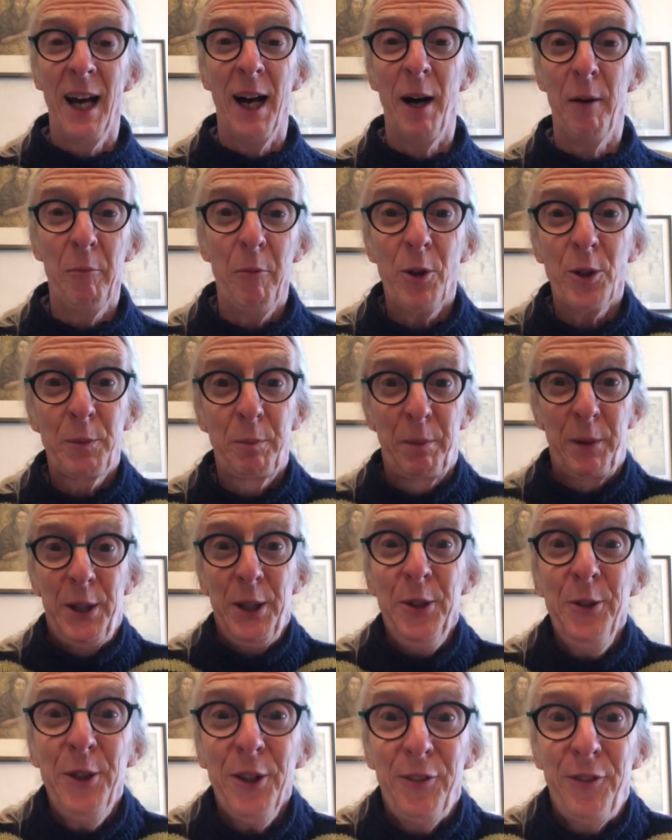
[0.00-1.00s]
And what's
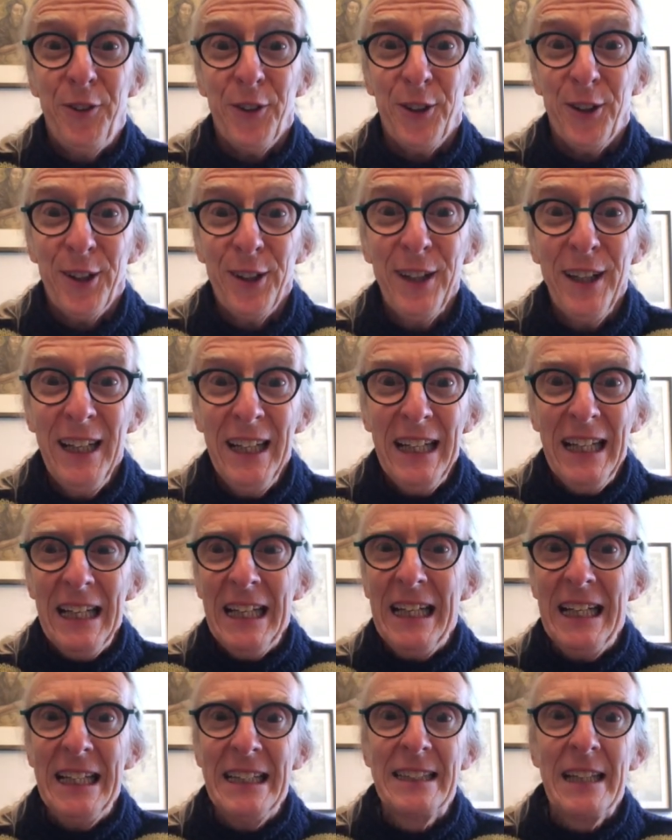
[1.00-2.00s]
beautiful
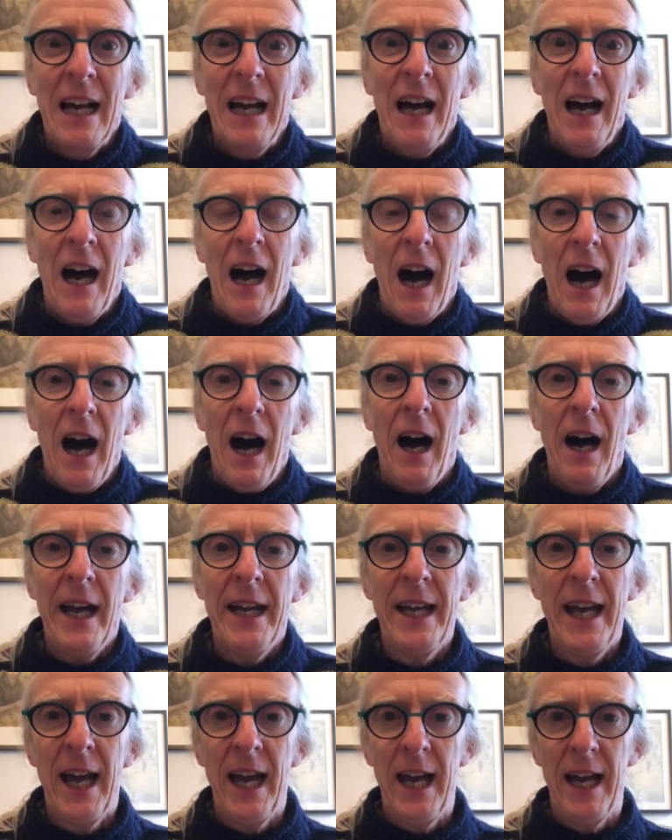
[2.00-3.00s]
is I
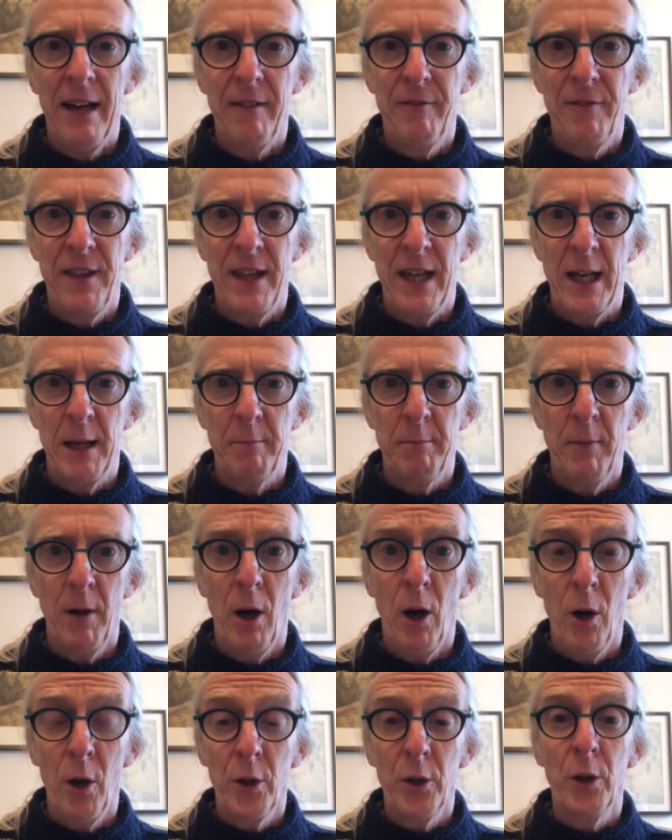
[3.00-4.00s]
have them
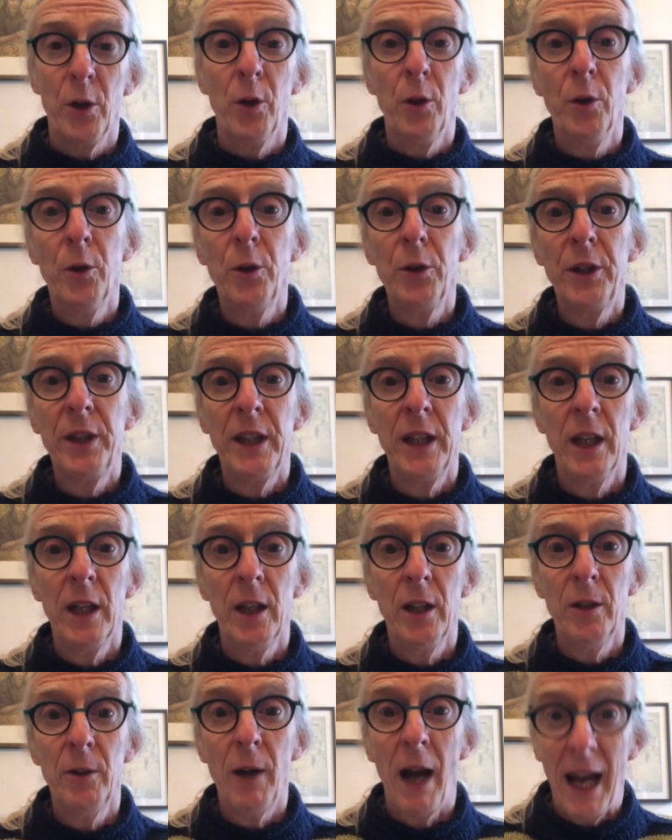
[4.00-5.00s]
on
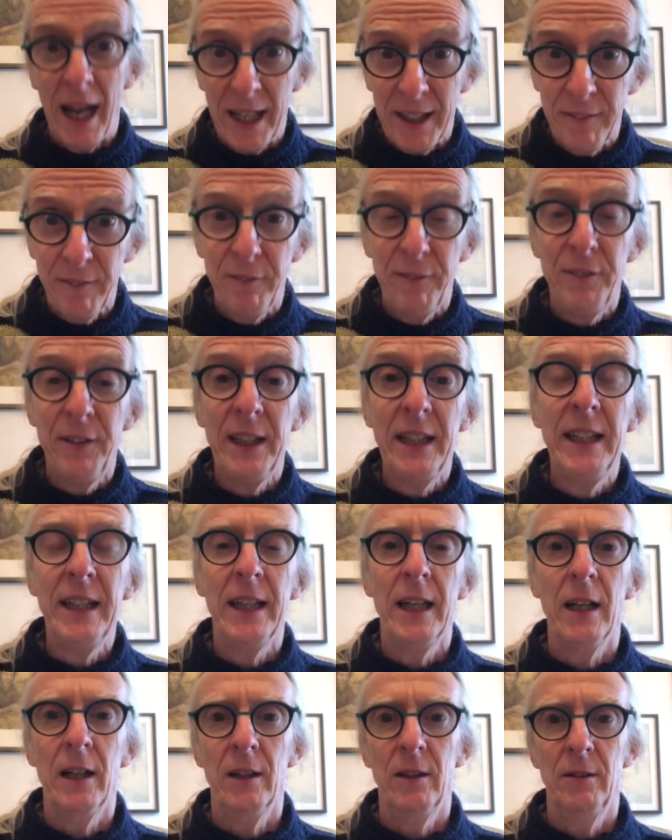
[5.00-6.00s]
audio and
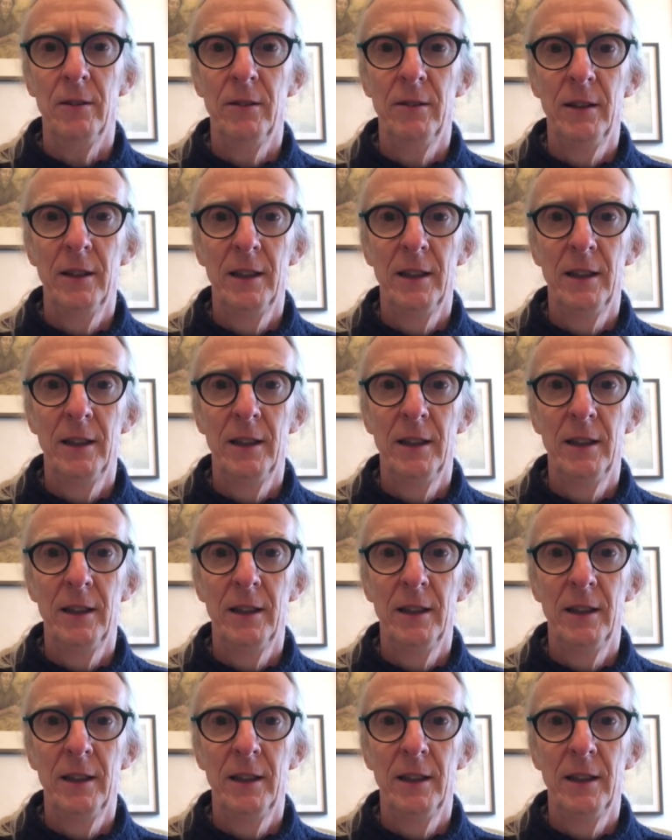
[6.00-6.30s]
video